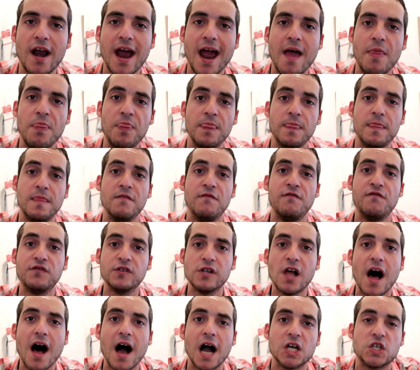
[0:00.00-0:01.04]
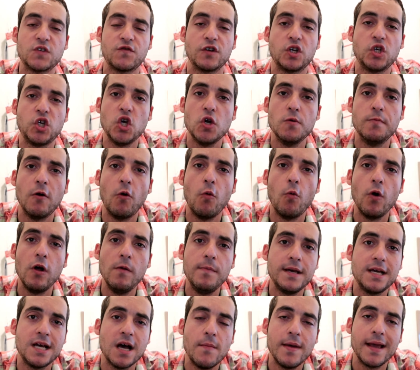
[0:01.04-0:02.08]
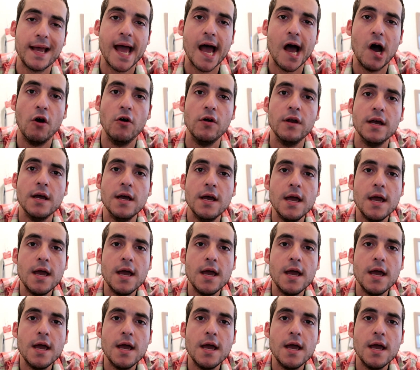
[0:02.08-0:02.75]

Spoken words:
and the vlogs for Cuba will be coming out